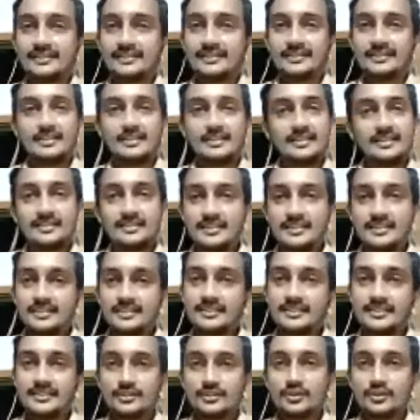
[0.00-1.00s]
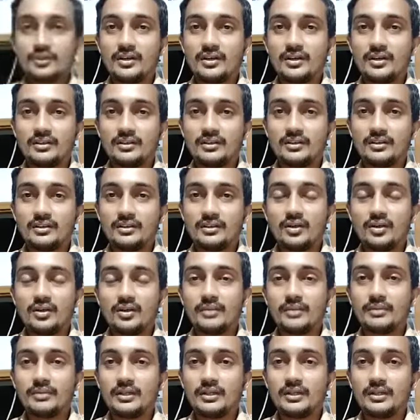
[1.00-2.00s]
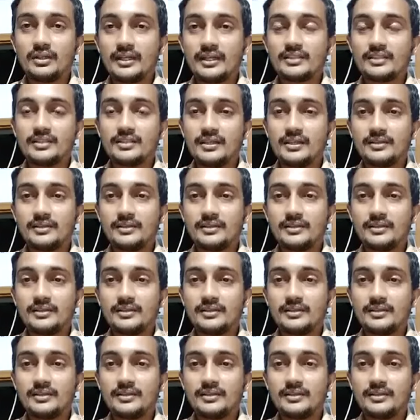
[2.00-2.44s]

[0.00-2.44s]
You are audible nicely.